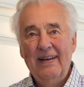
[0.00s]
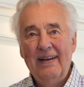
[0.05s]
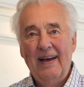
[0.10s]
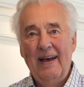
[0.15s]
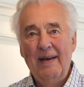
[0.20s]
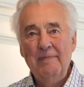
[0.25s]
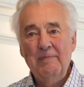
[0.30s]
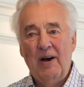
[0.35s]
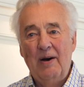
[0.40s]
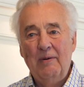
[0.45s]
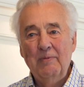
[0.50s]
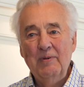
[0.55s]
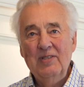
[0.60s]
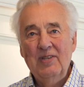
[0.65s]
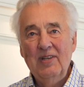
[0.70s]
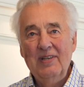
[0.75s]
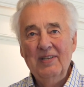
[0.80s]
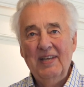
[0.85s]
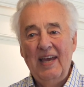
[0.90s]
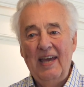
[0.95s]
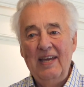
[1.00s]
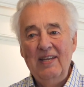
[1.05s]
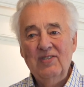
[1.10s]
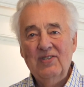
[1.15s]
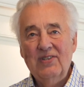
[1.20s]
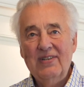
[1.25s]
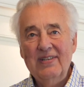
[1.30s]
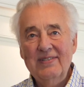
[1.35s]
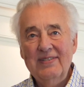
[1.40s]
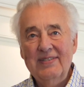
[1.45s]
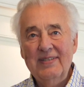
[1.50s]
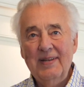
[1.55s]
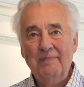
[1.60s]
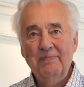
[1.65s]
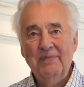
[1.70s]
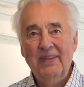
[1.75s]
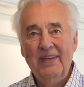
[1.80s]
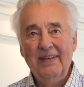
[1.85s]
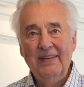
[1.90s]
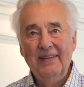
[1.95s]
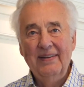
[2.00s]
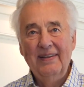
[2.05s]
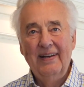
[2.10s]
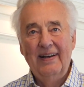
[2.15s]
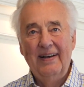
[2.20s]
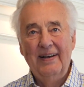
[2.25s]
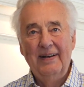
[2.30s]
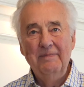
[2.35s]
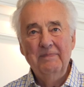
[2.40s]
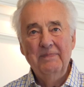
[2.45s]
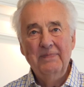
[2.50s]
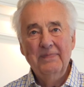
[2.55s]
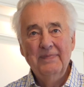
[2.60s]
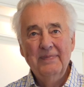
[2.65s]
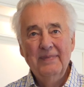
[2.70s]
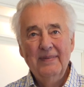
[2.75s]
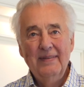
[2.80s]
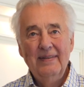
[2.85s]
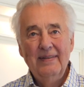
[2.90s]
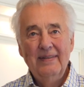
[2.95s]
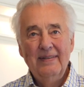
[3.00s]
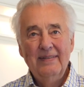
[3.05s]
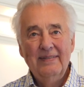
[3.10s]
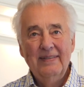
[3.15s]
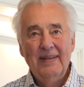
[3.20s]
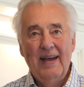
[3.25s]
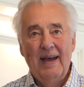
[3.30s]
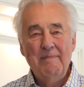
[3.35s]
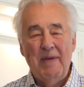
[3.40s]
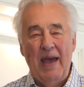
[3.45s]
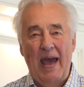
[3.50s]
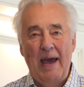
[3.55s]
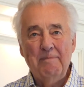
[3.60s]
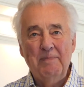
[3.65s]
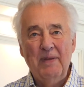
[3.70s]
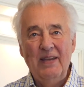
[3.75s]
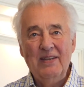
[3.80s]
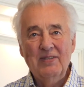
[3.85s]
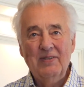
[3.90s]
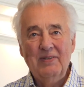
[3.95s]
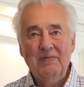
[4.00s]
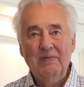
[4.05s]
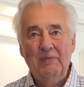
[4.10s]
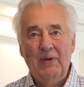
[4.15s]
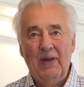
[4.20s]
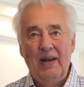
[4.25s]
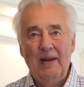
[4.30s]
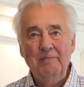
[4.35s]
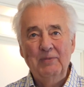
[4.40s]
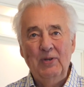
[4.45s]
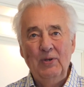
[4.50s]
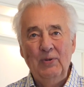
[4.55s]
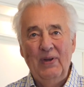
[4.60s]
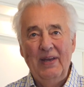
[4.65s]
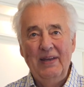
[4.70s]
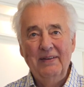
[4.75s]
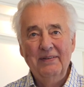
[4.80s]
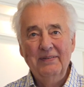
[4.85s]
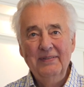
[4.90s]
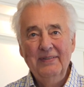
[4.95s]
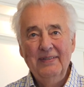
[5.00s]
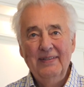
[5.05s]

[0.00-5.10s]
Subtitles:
I'm always engaged in something. I'm happiest when I'm doing.